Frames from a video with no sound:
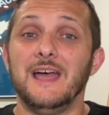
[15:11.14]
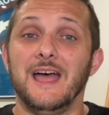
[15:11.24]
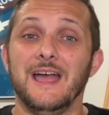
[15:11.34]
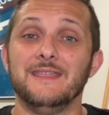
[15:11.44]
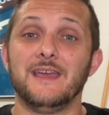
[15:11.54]

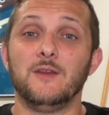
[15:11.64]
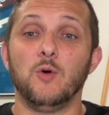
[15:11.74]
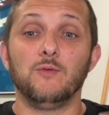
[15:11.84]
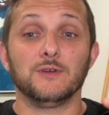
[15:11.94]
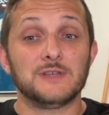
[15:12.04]
And then
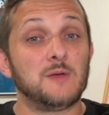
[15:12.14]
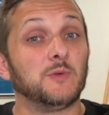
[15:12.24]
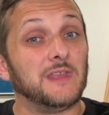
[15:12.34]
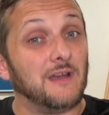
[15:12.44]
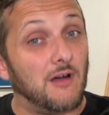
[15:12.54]
over time,
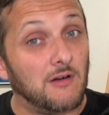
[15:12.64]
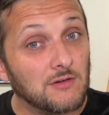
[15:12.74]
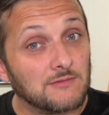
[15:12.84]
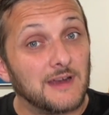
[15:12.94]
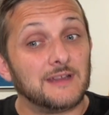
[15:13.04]
when they
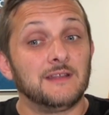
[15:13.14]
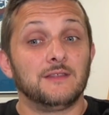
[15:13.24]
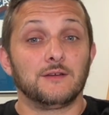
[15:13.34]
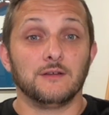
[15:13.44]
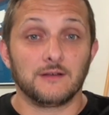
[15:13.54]
are ready,
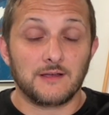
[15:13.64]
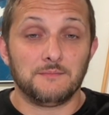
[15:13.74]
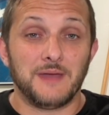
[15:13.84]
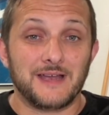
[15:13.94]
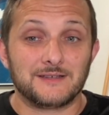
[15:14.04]
they're going to
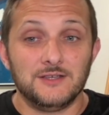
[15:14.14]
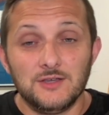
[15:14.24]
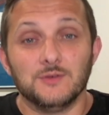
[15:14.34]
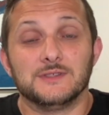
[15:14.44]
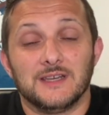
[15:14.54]
come back to
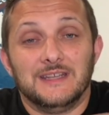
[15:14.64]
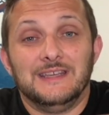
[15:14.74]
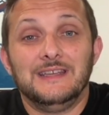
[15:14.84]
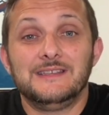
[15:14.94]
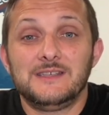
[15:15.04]
you. It's an
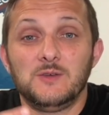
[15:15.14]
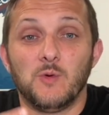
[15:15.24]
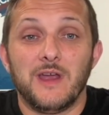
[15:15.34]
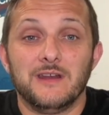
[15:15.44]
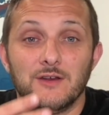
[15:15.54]
easy
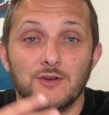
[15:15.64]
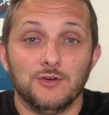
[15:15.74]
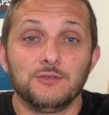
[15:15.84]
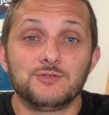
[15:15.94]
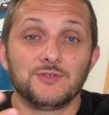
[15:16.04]
way to
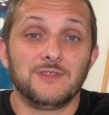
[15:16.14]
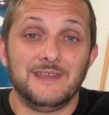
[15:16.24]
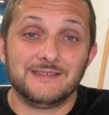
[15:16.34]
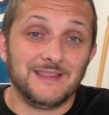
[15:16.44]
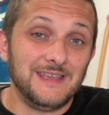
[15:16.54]
nurture
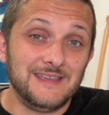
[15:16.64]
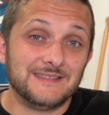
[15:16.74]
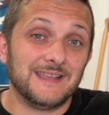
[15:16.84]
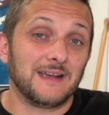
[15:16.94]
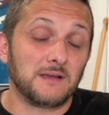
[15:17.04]
these
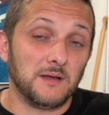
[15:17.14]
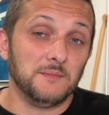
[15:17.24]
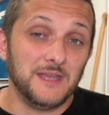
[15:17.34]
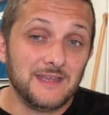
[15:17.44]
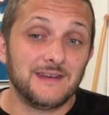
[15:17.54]
leads that come
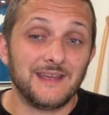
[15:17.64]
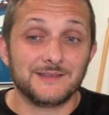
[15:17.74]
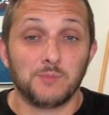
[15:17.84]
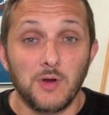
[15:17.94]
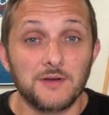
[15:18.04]
in as
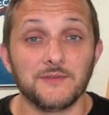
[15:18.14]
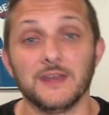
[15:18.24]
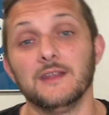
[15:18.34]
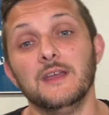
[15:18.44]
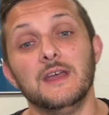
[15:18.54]
part of
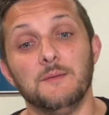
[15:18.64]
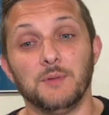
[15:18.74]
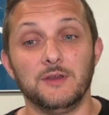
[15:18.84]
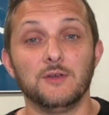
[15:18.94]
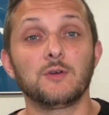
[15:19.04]
it.
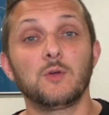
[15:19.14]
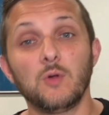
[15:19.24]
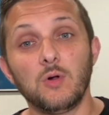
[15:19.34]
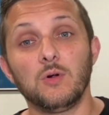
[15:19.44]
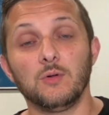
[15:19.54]
But your
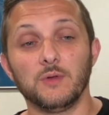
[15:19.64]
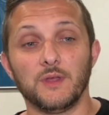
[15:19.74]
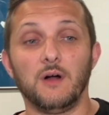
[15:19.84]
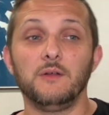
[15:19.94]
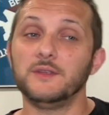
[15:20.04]
goal with
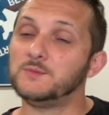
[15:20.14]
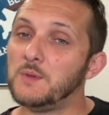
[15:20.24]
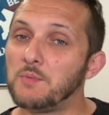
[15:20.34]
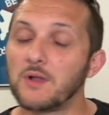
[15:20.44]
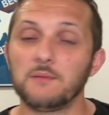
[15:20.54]
all these
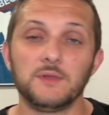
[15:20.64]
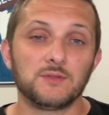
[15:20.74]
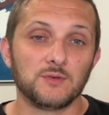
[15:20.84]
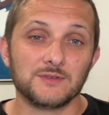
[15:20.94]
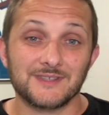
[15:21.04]
people coming
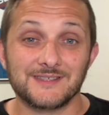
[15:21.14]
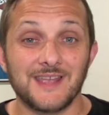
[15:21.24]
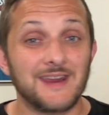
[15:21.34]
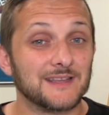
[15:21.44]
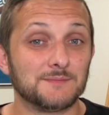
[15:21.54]
through is to
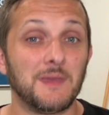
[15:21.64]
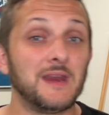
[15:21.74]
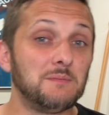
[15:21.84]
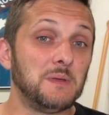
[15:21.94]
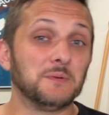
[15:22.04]
stay in as
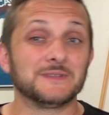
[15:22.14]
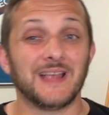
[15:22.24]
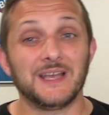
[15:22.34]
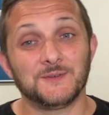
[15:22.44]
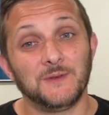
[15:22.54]
many people's
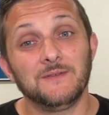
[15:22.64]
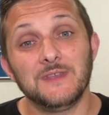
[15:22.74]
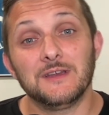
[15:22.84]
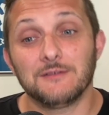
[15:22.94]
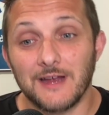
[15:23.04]
last
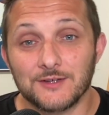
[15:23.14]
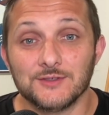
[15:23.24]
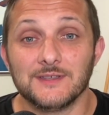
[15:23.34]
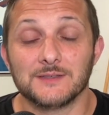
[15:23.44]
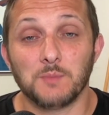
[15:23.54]
50
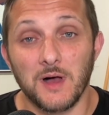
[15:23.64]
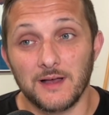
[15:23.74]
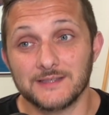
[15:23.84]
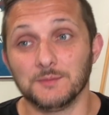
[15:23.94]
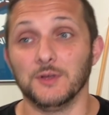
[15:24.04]
interactions as
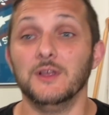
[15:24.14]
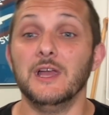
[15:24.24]
possible.